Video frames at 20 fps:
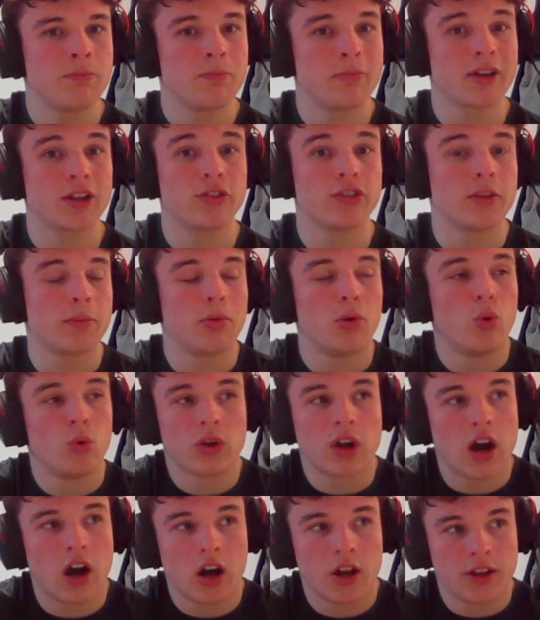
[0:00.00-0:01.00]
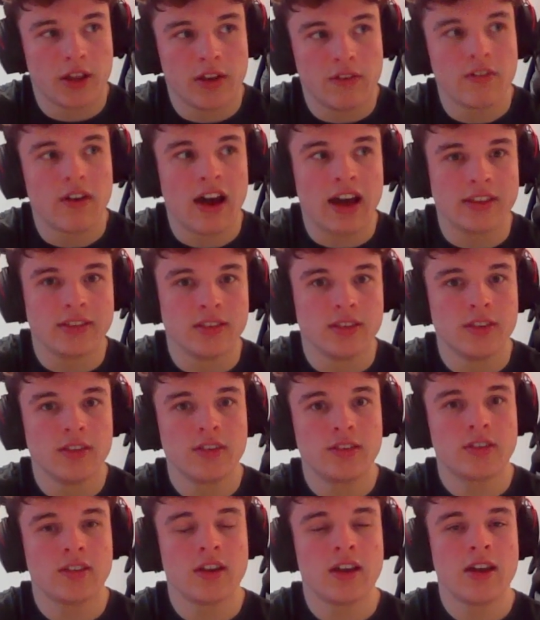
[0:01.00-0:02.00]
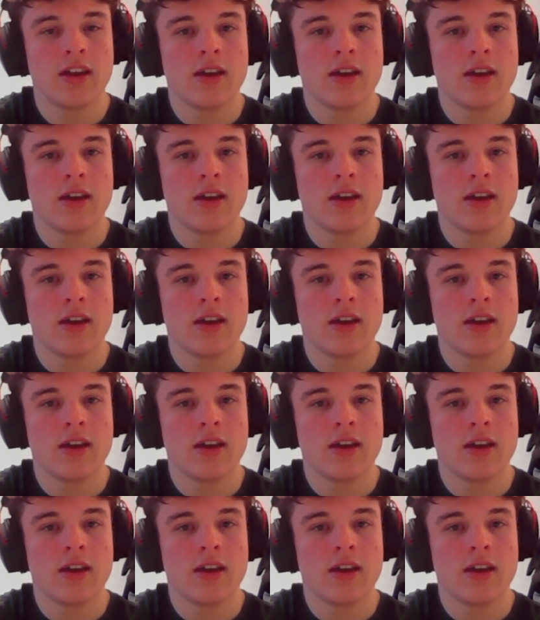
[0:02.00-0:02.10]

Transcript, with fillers: because the pawn can't advance.